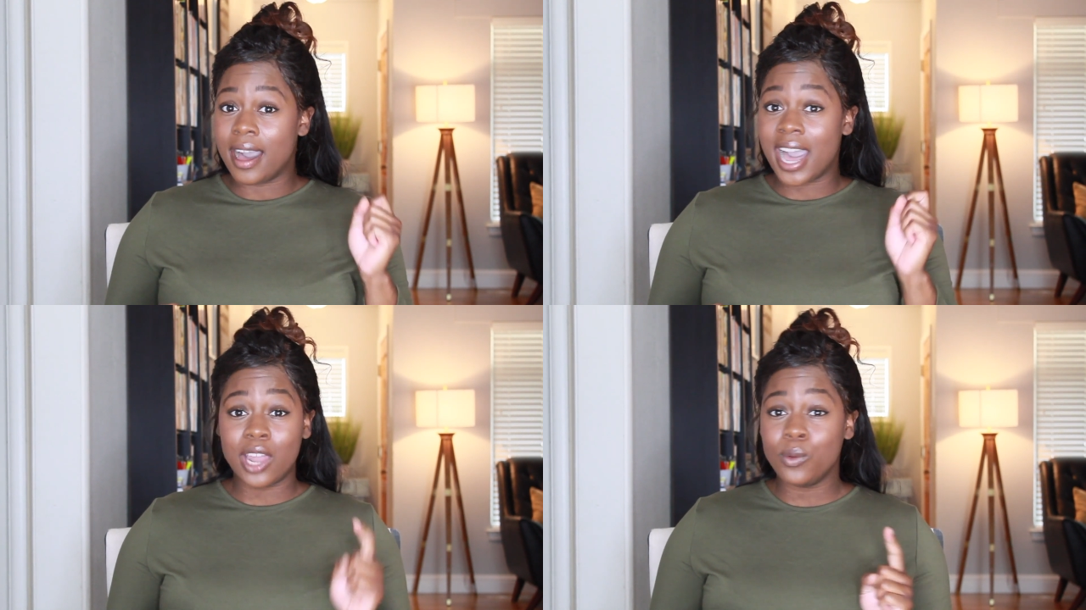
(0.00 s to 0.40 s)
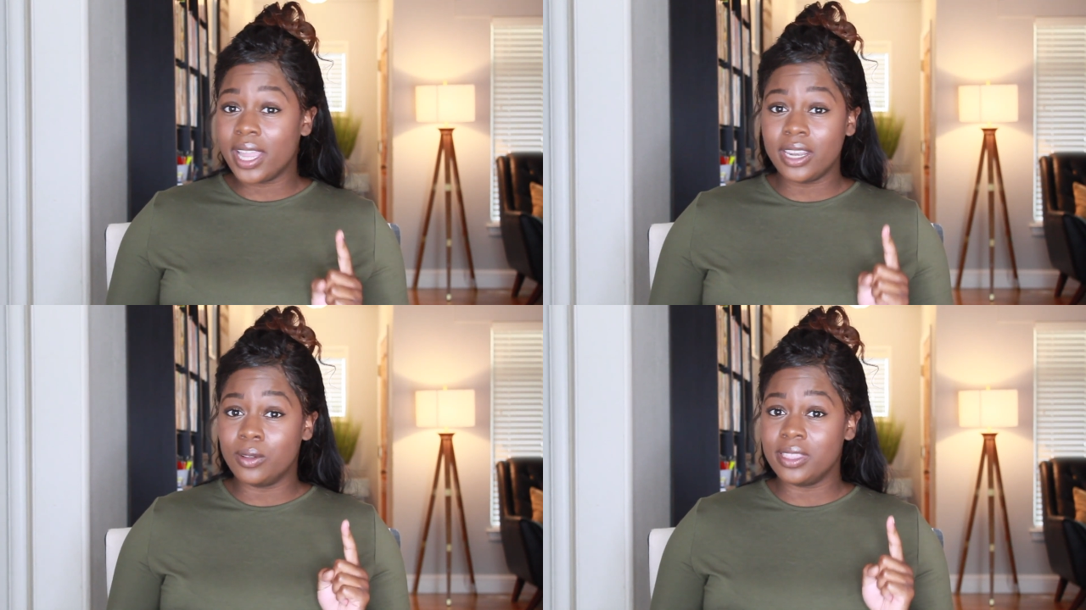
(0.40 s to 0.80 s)
How do
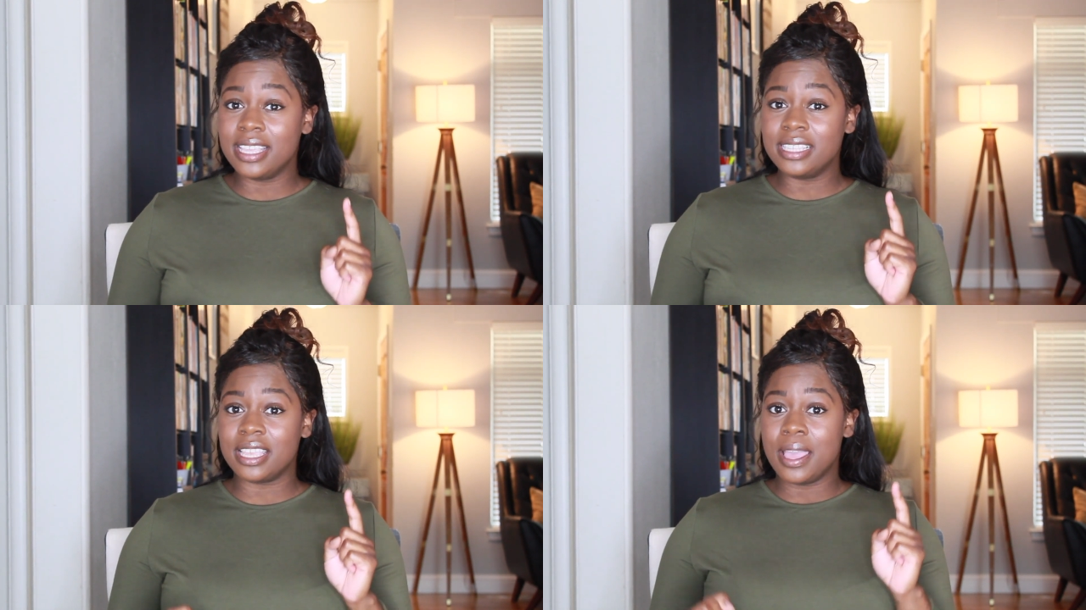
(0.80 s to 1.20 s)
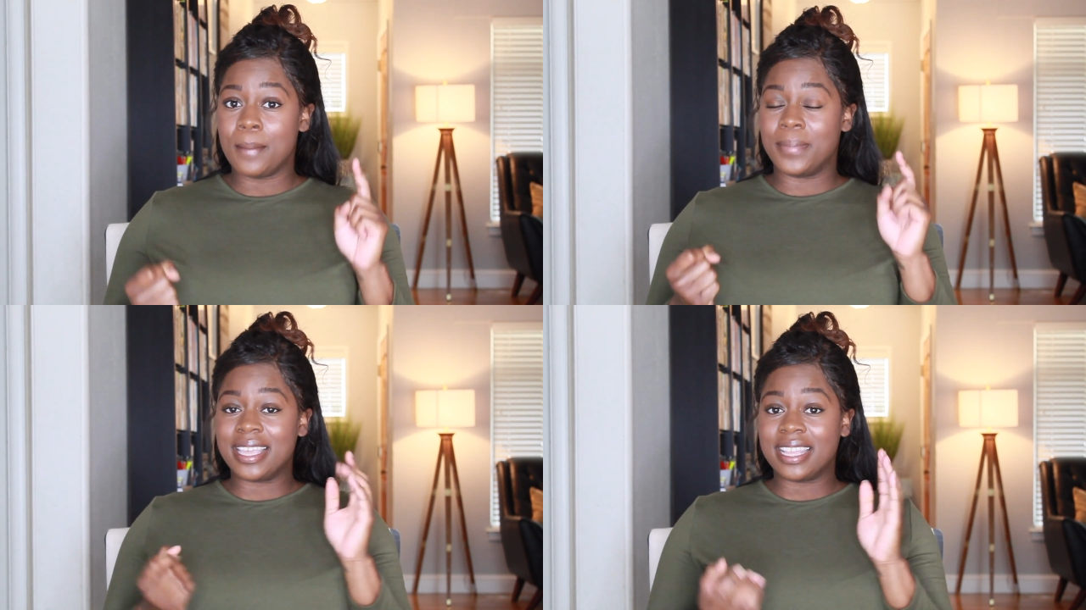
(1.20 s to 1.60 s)
I know this?
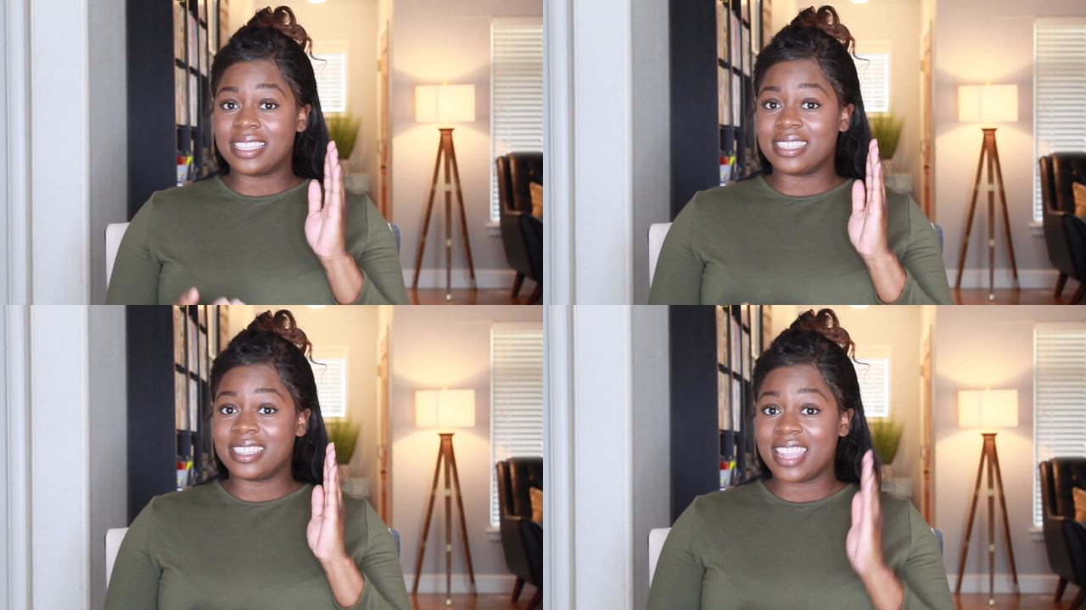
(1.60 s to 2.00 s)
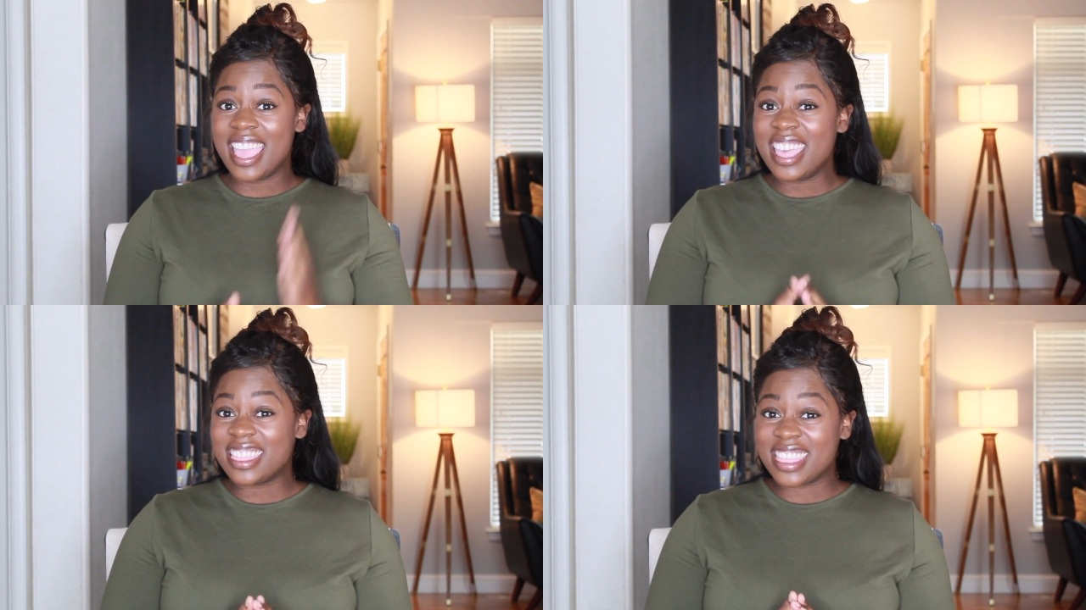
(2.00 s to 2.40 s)
Because it's an
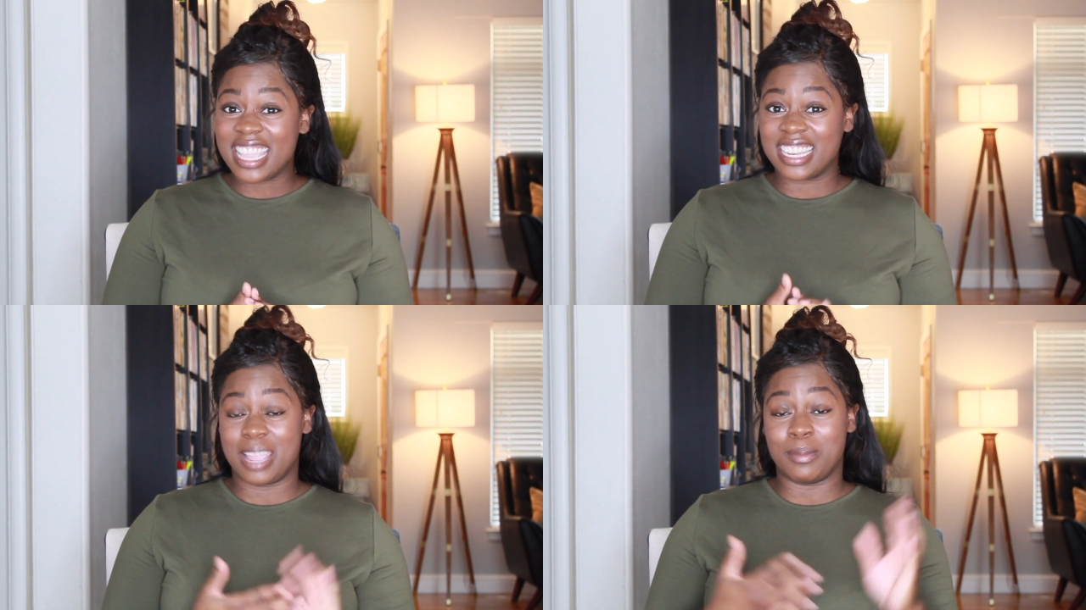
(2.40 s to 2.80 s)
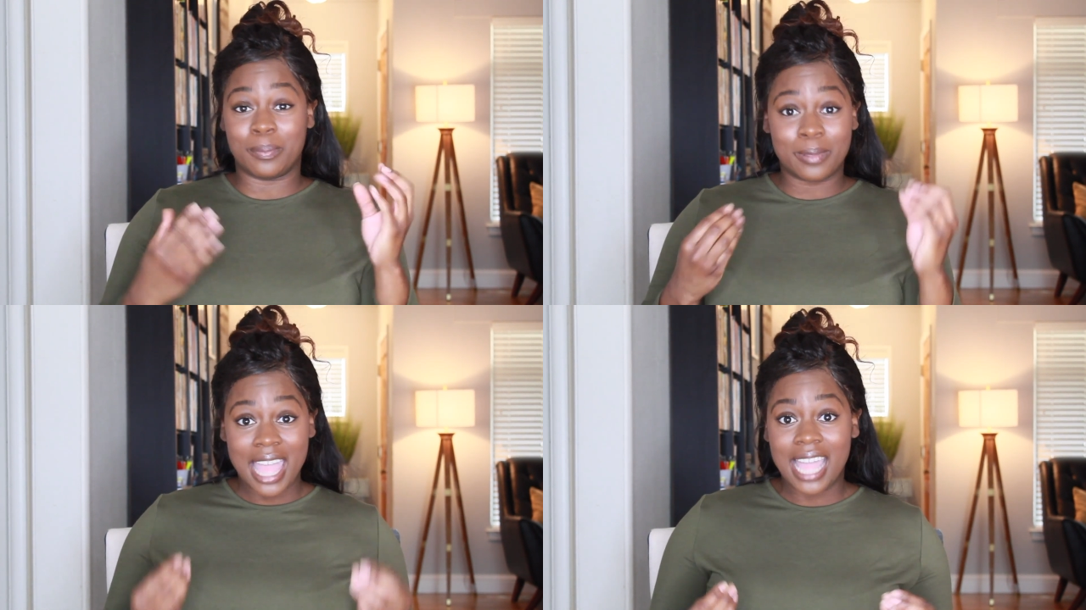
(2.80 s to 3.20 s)
ethnic name,
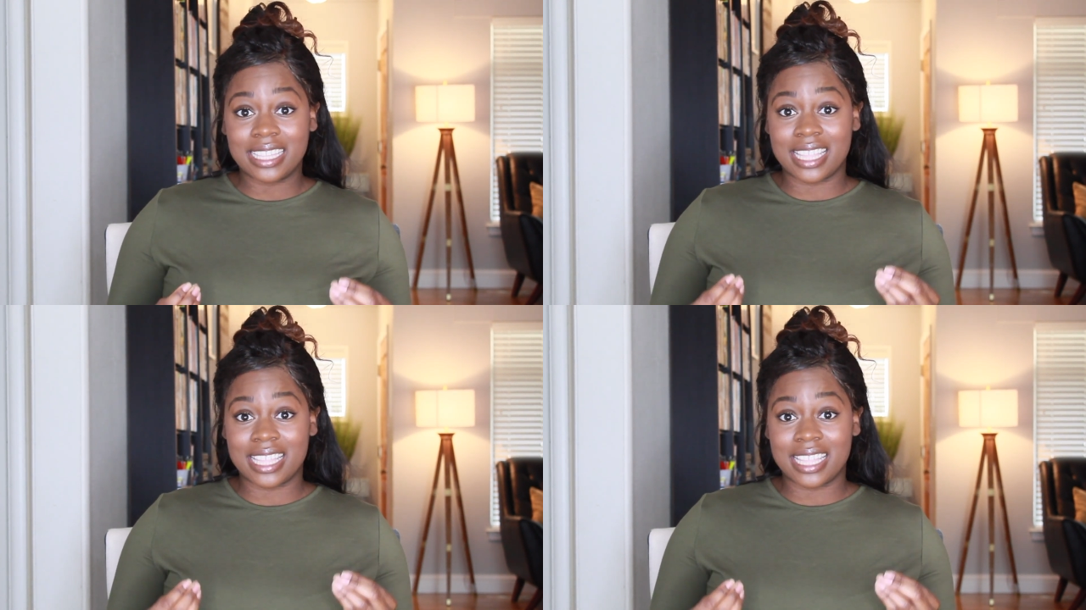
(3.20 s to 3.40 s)
a black